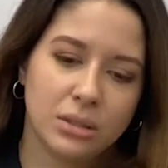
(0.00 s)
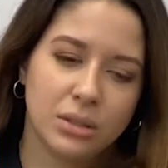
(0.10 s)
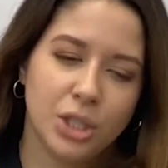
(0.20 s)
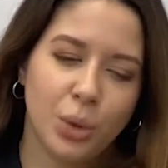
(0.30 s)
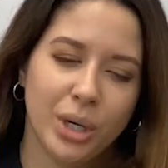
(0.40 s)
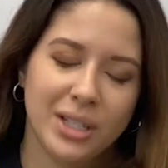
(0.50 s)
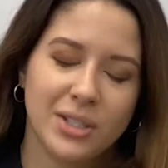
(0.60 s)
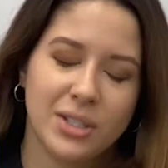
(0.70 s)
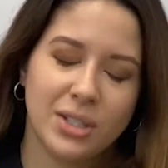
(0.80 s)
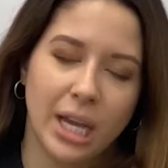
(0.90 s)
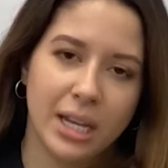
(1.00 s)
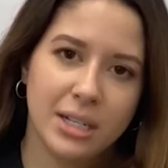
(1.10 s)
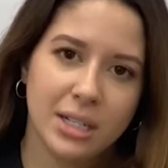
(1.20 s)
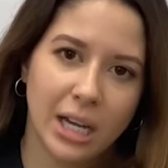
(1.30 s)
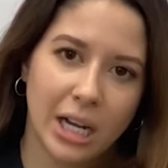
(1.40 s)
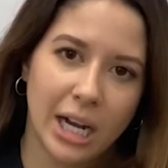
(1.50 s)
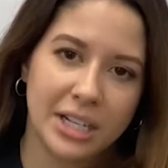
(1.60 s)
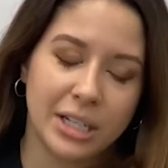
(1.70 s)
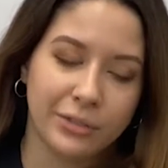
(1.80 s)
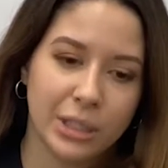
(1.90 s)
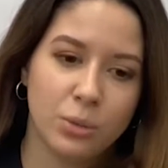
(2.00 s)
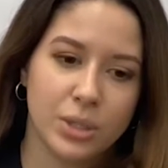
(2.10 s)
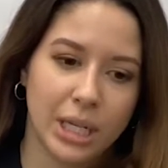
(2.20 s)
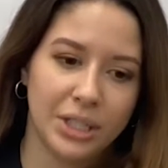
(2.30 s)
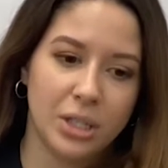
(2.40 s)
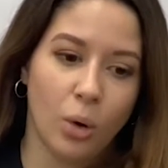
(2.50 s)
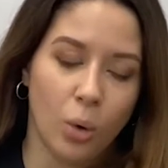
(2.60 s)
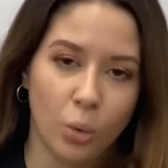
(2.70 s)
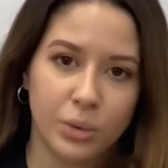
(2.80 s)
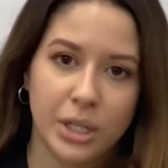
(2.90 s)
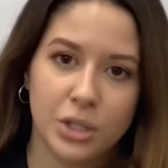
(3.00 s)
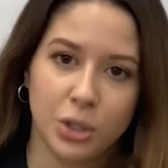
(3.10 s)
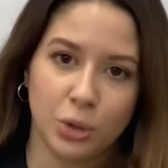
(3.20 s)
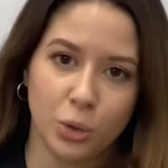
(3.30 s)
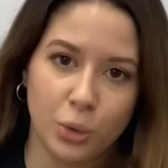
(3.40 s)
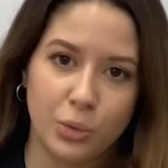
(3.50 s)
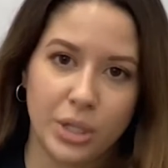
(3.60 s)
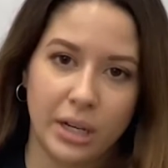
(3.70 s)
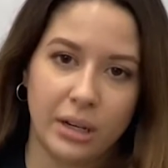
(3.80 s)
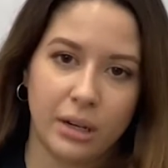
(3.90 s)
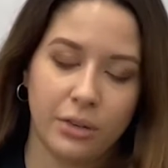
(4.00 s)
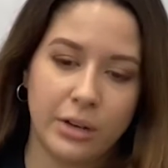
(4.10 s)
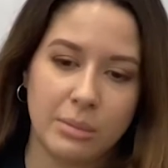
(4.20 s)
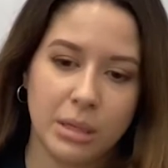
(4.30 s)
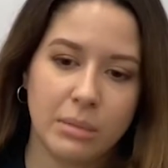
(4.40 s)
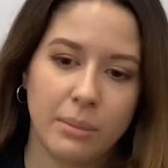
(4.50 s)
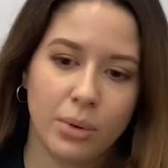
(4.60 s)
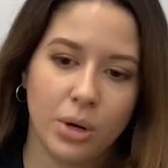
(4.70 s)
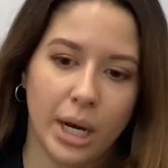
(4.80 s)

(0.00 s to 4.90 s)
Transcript: To an extent, I definitely was not the only to lose a family member.